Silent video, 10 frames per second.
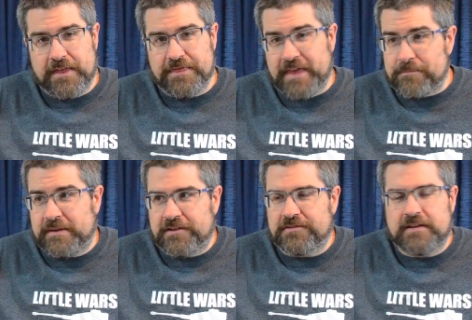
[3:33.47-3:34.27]
That
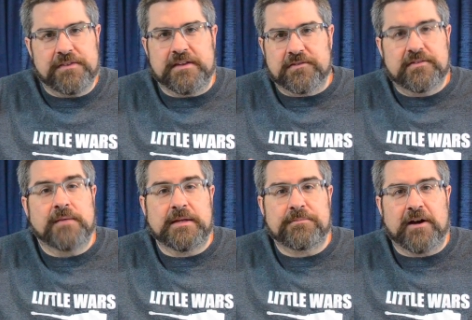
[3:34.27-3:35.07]
being said, the
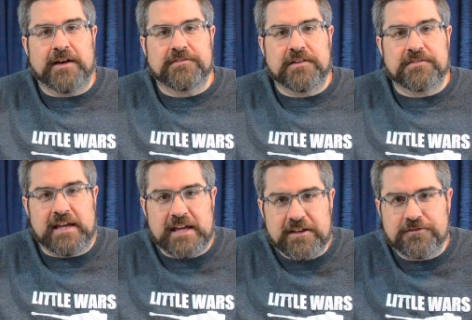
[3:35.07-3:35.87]
assembly process
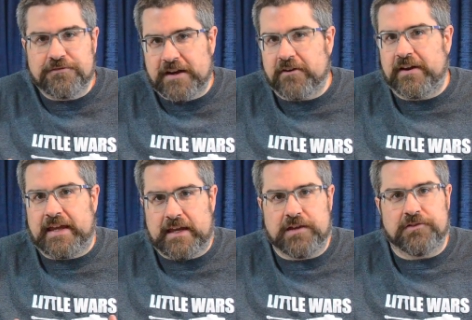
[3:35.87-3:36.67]
is
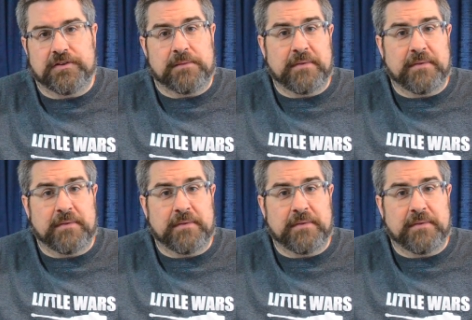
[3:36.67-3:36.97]
very easy.